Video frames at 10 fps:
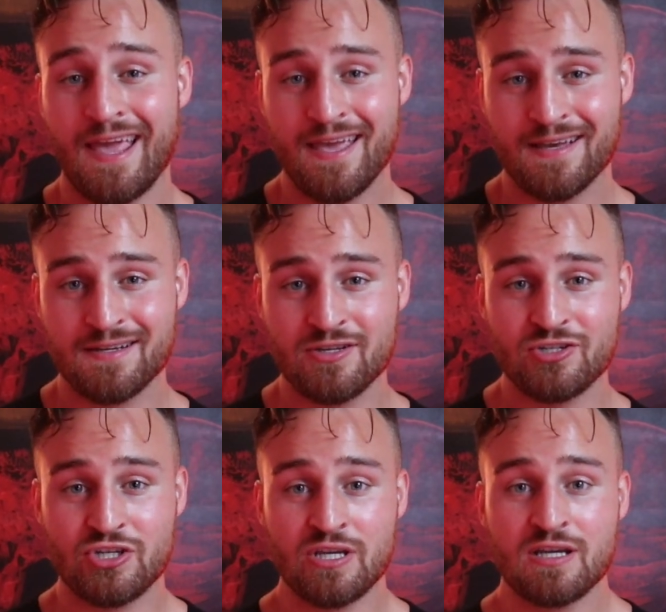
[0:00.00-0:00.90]
And
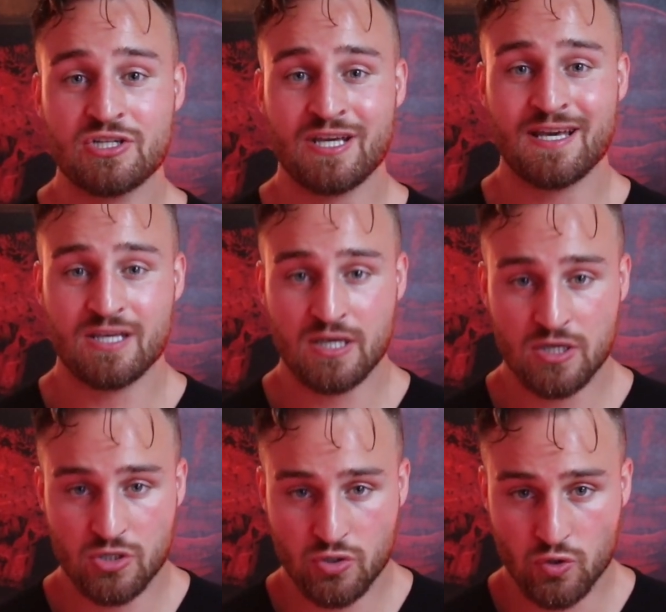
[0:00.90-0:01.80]

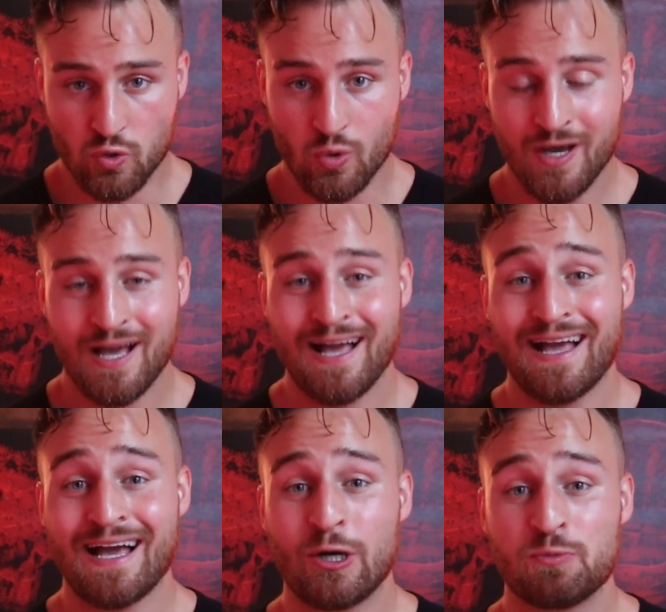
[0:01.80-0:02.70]
GHKCU
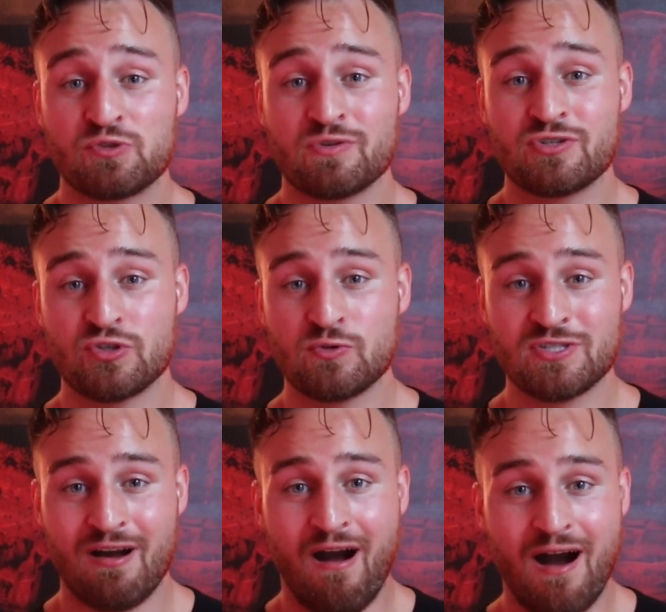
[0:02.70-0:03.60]
helps
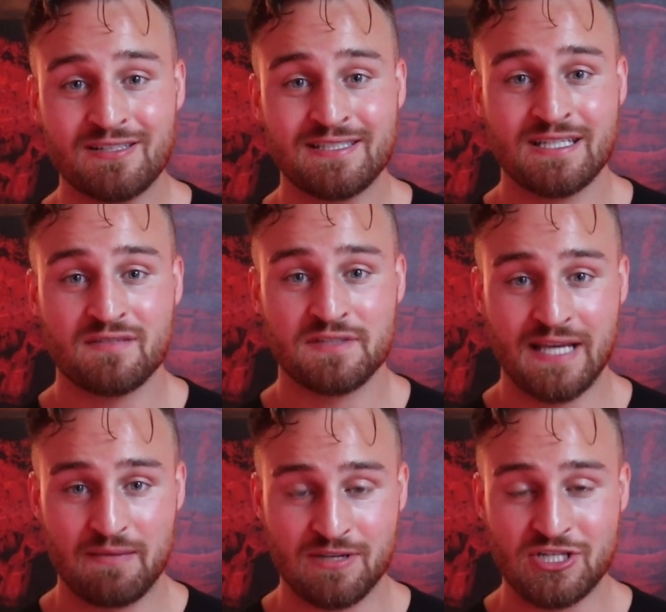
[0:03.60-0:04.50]
reduce oxidative
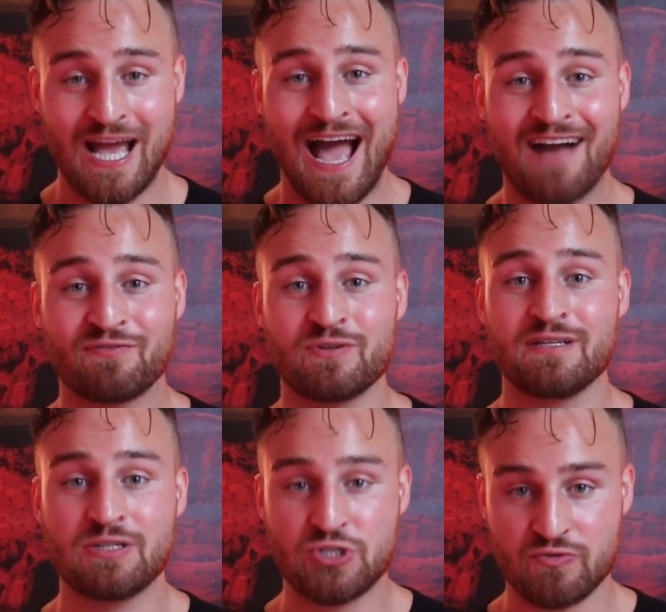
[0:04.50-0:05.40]
damage after an
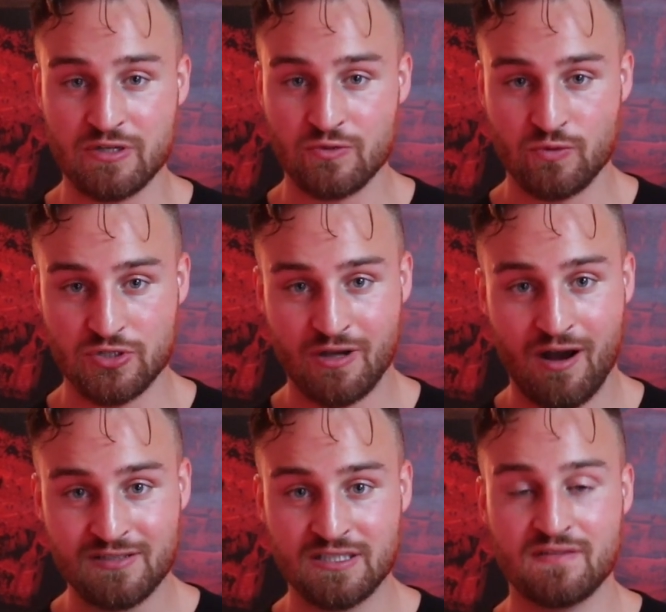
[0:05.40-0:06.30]
injury, which
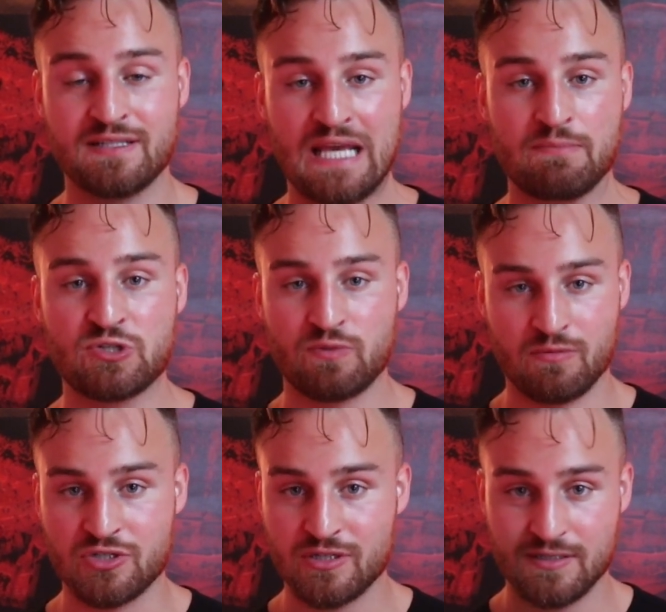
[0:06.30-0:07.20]
oxidative damage
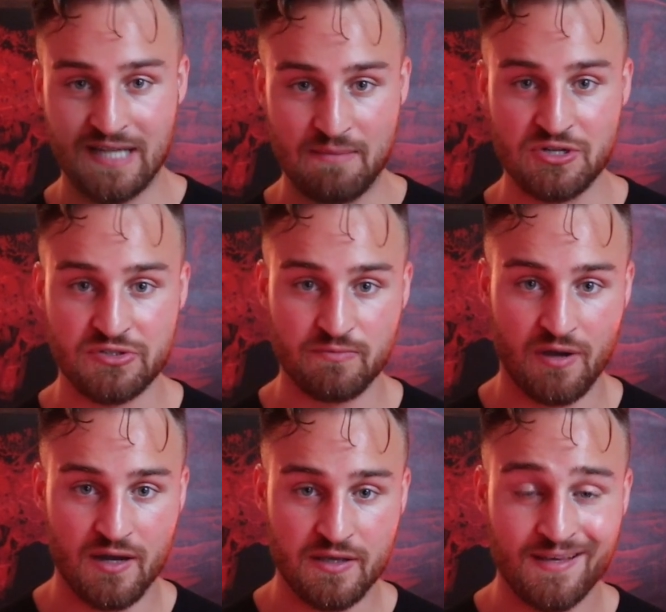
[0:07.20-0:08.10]
pretty much damages the
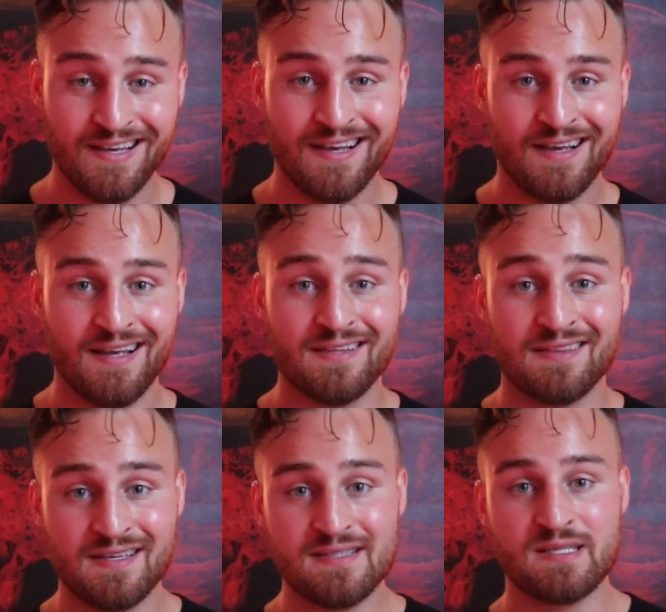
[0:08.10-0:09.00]
body.
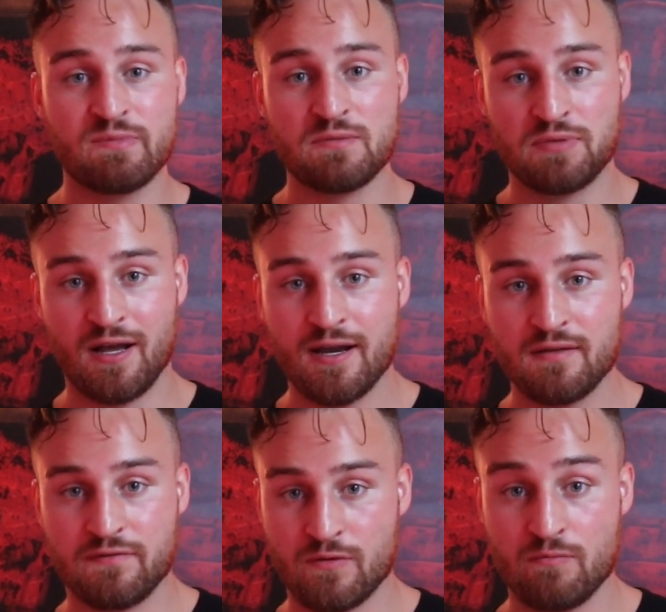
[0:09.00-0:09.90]
And this can be
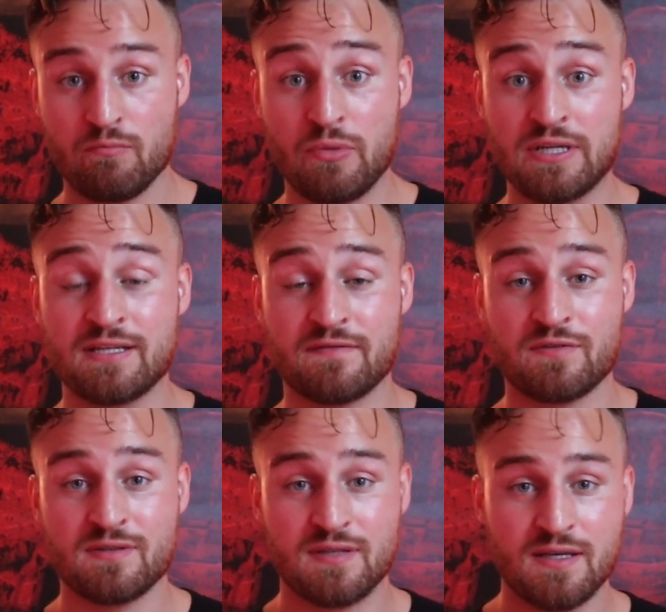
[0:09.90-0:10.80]
applied for many
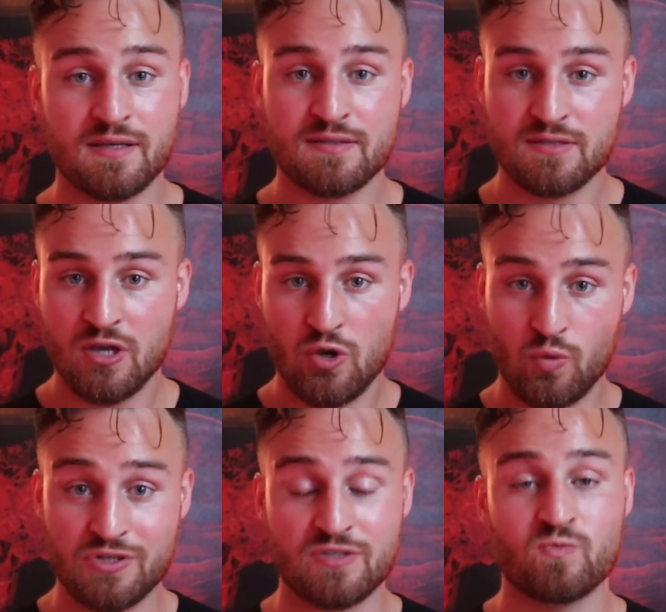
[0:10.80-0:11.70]
different things,
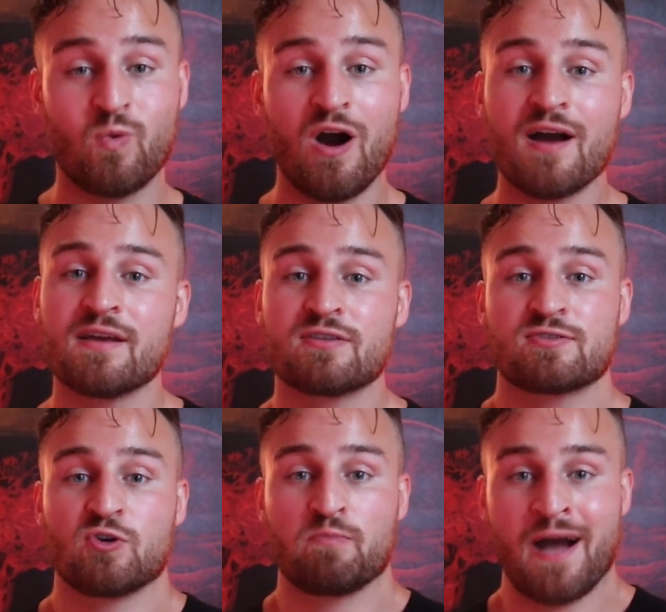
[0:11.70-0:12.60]
which is why it's
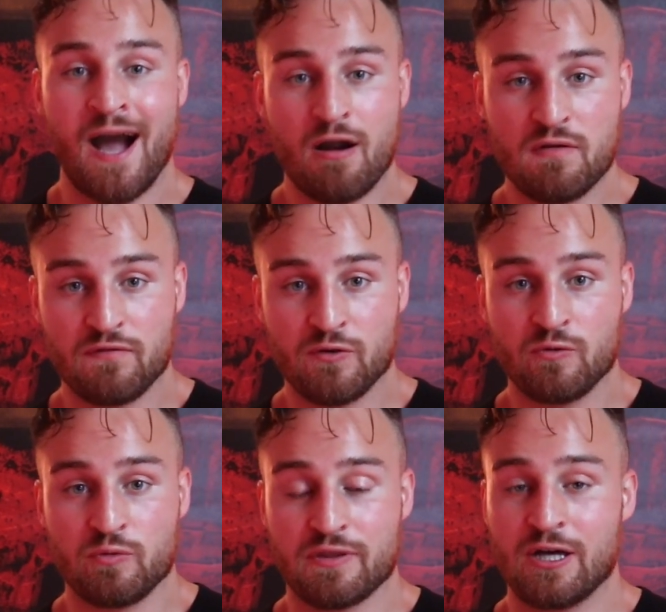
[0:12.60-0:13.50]
so
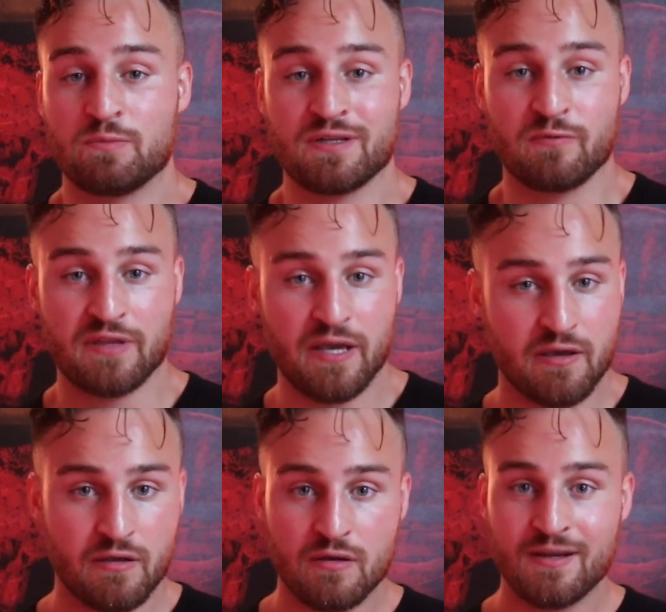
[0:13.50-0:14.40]
powerful with helping with
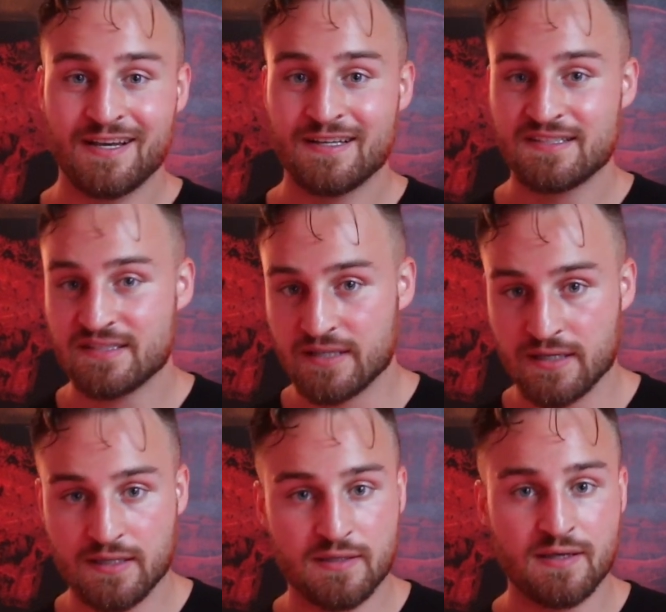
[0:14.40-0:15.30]
hair,
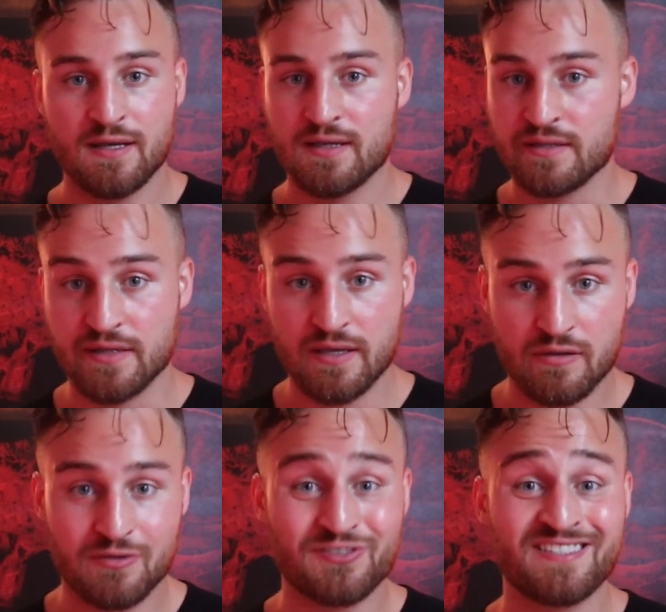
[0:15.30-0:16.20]
skin,
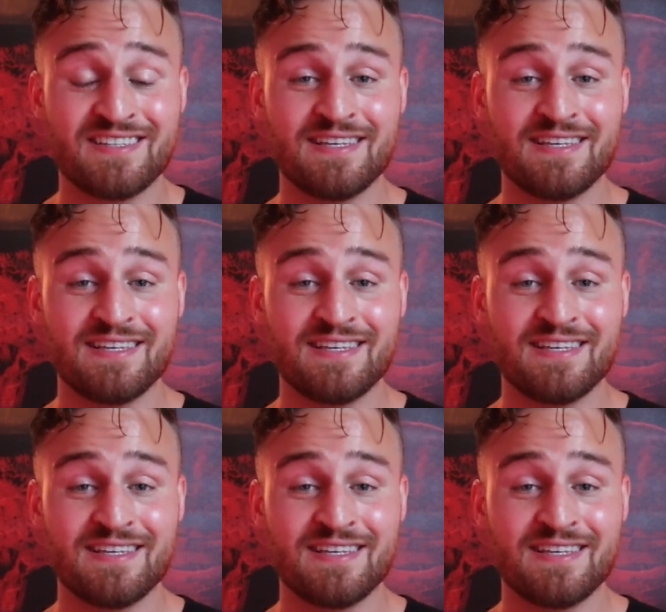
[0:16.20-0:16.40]
nails,